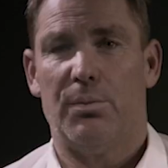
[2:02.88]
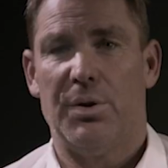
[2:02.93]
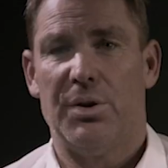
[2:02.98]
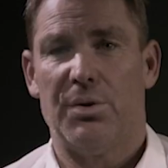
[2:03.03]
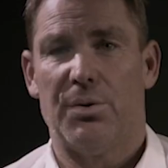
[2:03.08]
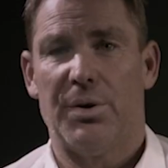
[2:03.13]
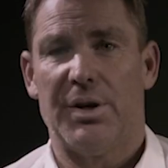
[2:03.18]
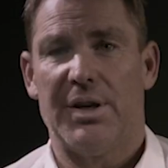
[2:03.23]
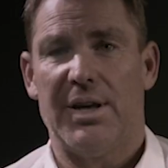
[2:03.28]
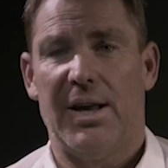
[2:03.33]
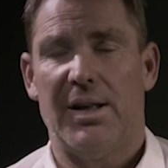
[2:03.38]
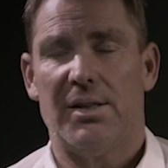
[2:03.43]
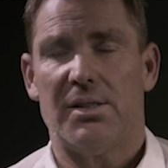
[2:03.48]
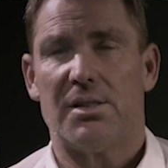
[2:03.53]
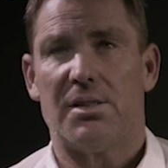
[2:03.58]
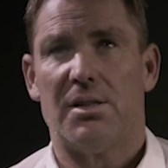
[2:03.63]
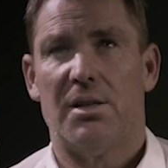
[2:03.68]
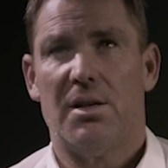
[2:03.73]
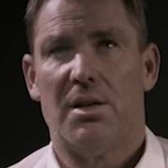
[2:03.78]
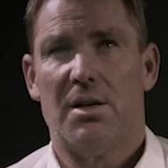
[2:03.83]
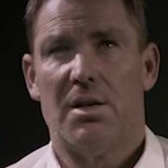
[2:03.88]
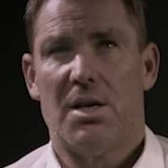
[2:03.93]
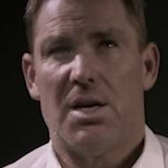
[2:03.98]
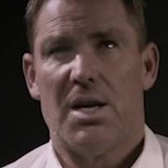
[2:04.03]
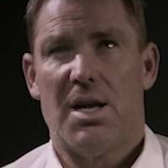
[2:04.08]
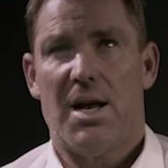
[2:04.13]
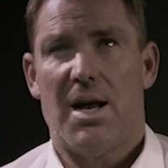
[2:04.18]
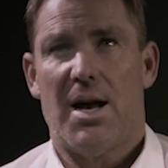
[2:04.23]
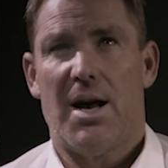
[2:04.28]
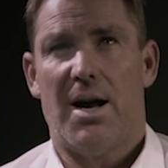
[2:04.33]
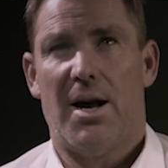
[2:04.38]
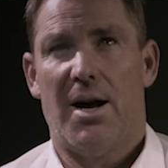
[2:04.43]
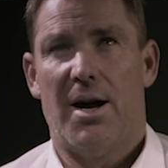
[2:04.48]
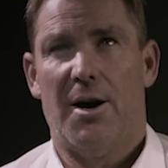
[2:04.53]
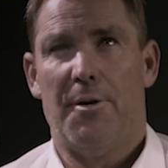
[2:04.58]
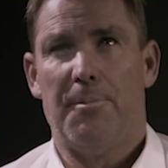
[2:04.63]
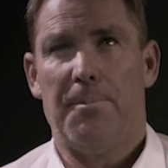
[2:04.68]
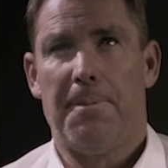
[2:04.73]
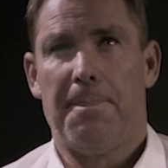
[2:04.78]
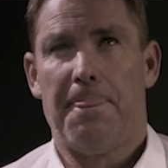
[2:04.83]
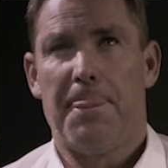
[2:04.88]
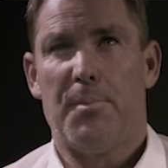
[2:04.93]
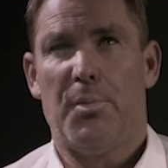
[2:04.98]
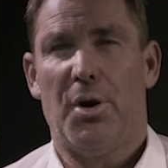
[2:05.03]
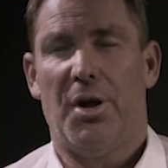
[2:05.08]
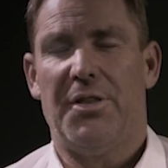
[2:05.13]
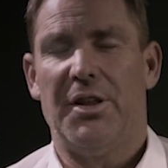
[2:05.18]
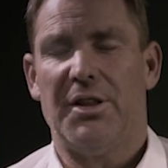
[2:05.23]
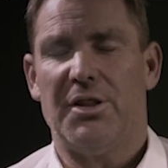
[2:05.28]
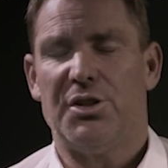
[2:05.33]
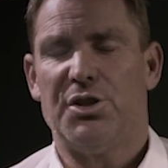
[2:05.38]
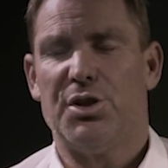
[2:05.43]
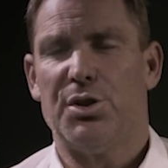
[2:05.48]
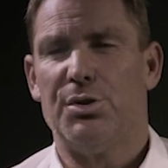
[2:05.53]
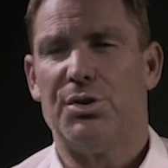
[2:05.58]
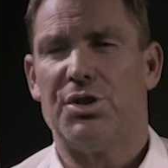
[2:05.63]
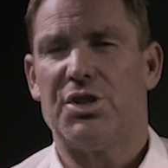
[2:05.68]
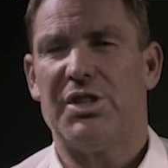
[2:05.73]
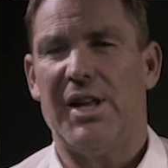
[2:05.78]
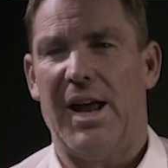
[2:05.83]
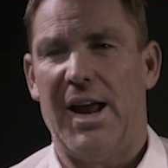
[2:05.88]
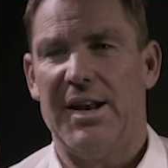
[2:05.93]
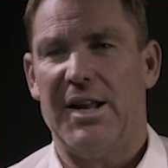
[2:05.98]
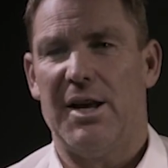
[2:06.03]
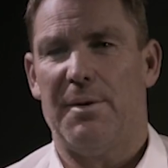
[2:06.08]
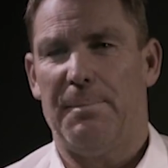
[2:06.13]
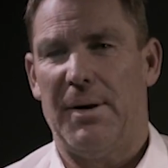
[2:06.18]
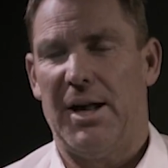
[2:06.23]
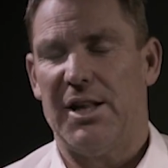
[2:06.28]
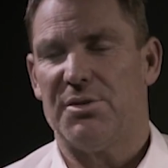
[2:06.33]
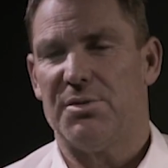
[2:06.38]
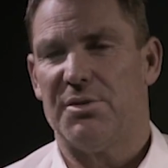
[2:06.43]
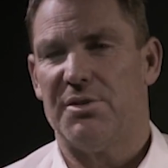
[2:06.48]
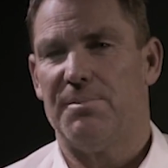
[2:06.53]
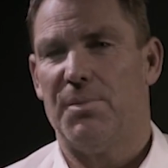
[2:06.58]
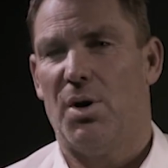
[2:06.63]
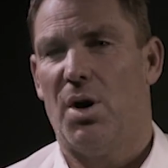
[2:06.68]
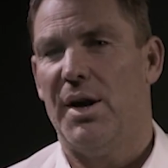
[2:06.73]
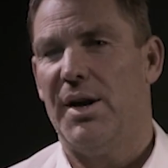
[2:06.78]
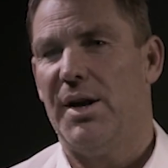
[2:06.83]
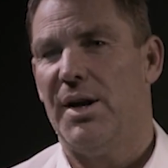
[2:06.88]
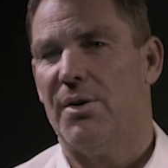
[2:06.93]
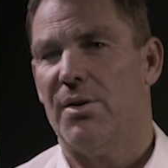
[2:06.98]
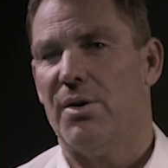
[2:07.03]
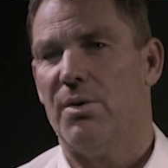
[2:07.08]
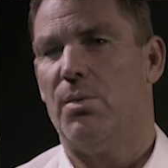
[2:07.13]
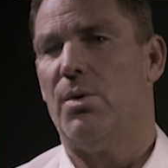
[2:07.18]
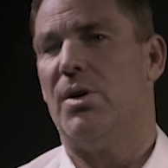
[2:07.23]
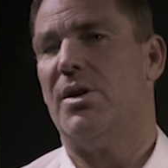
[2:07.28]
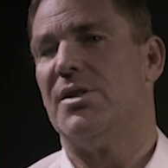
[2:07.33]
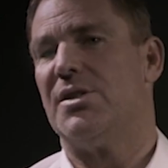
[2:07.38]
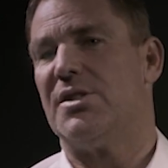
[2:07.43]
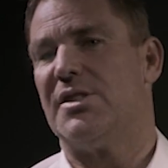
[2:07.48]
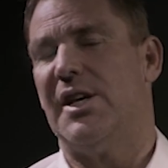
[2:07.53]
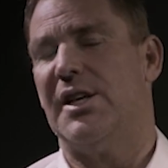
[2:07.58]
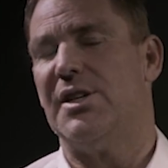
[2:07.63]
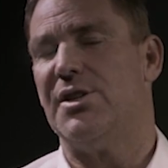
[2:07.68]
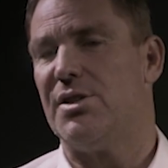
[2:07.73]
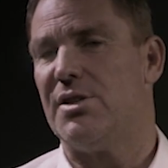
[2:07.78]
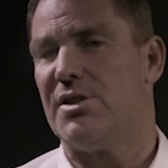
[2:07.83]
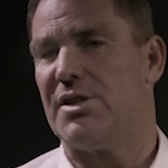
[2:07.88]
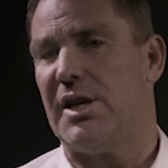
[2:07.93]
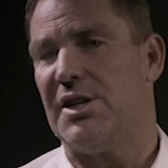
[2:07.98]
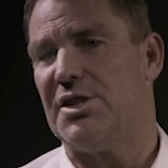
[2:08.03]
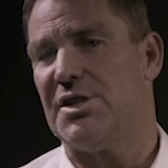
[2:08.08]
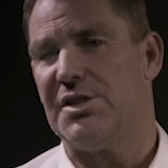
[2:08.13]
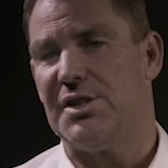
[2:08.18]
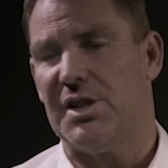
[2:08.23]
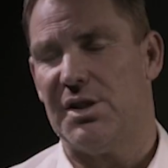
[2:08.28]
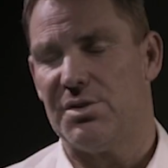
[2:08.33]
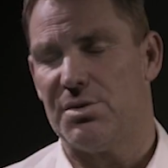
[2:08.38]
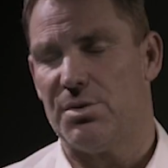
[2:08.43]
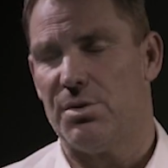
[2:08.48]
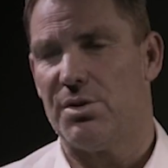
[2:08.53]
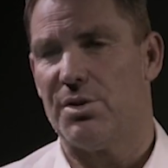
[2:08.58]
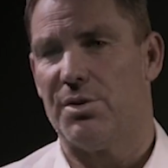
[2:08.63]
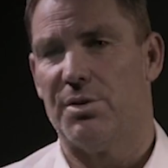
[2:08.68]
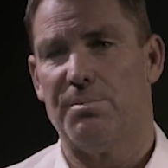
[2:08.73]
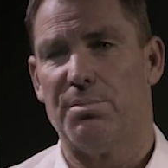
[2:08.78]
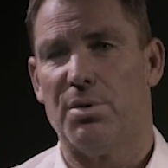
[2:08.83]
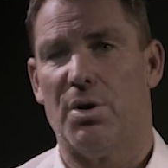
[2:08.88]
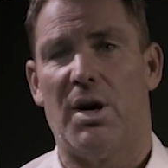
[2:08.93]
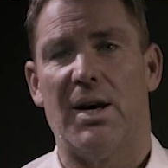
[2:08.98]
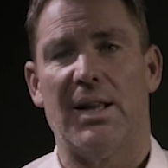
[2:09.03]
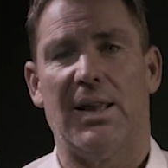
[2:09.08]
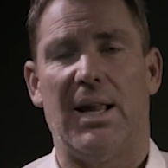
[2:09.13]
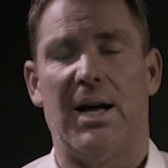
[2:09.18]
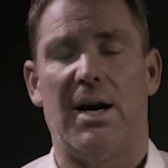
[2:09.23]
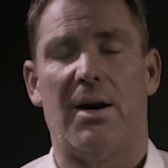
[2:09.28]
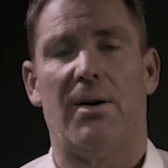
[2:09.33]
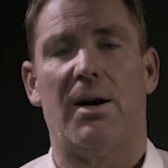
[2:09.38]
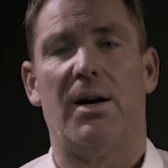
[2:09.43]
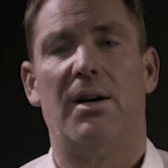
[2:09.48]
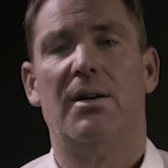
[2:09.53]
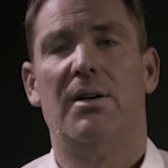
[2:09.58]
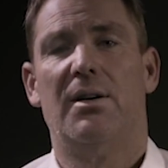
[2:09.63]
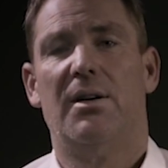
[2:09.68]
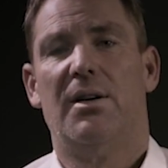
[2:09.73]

with or against. But I think the 2 standout batsmen of my era was Sachin Tendulkar and Brian Lara.